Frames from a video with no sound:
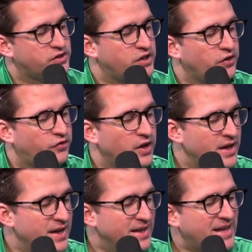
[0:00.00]
chief
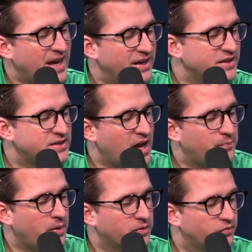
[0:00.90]
candidates
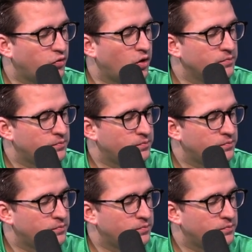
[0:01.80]
at public forum.